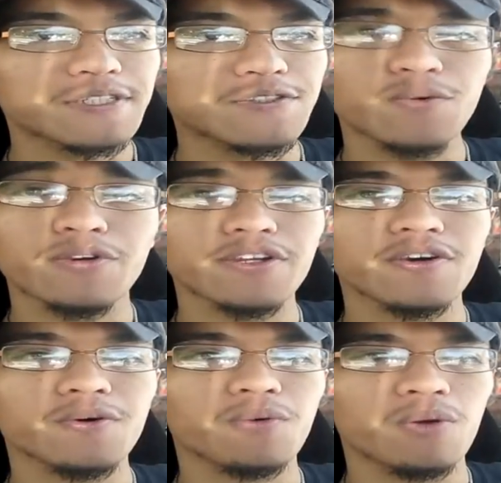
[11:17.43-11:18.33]
since you already
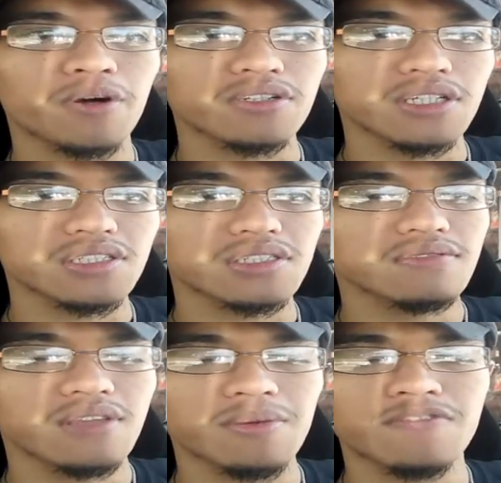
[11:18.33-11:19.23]
know Walmart doesn't
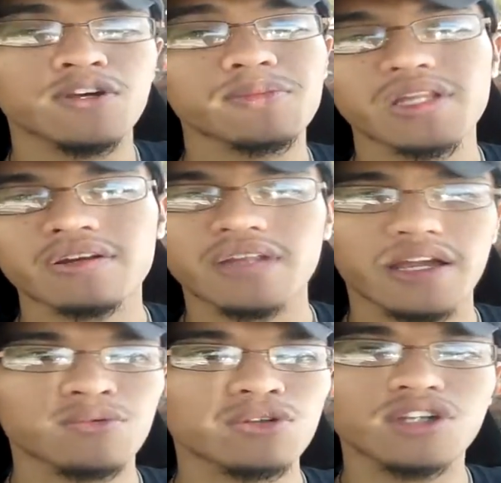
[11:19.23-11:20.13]
let me film in there,
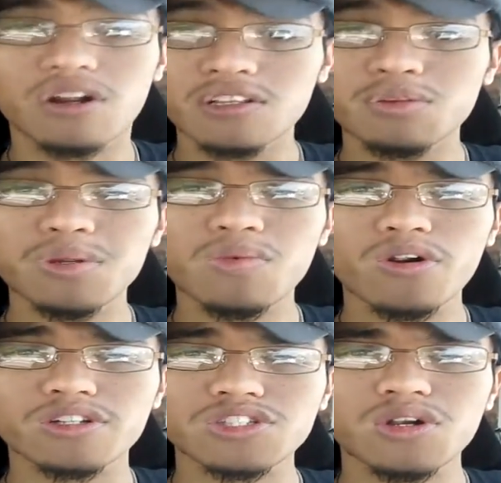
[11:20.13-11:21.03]
and we'll talk a little bit
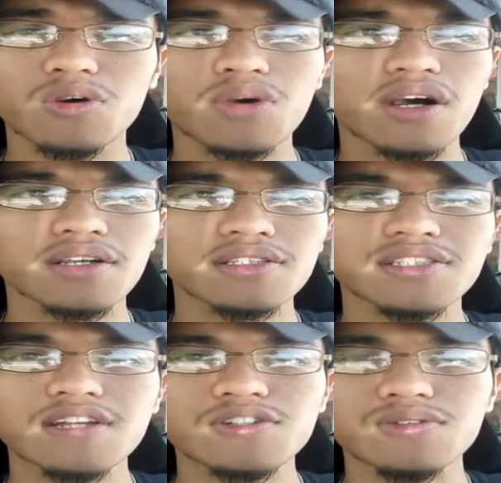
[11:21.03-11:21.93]
more, so uh,
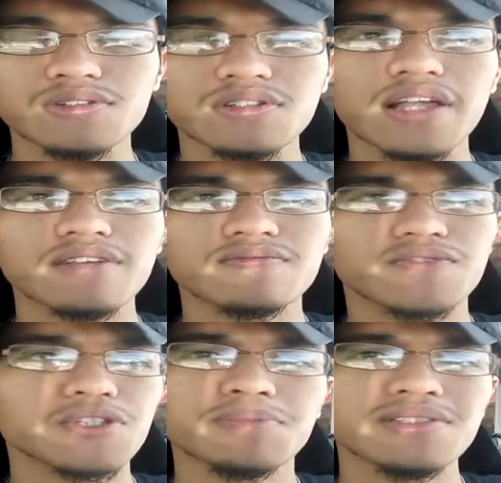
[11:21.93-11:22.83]
stay tuned, like,
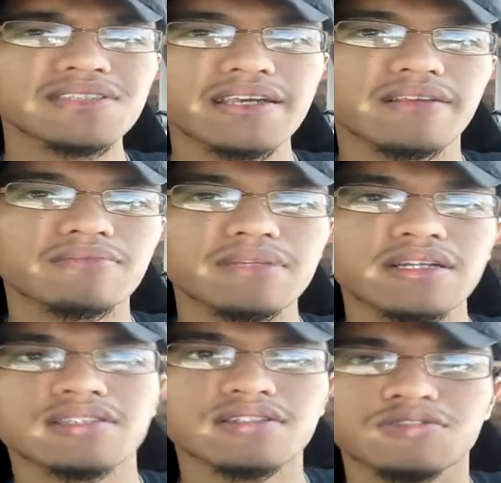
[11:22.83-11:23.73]
for a split second,
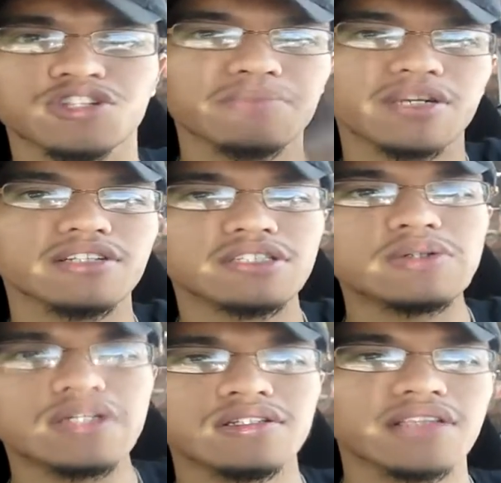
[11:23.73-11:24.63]
because it'll jump cut
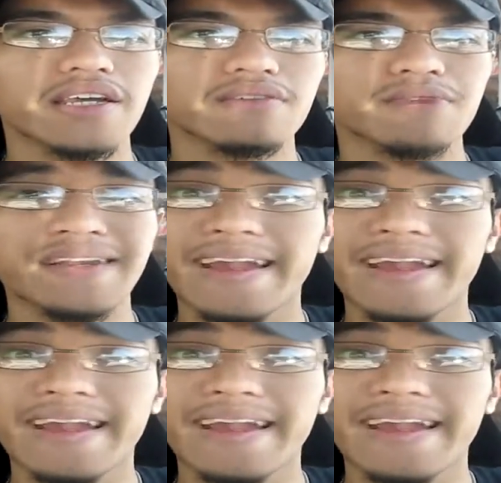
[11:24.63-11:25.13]
to it, like, right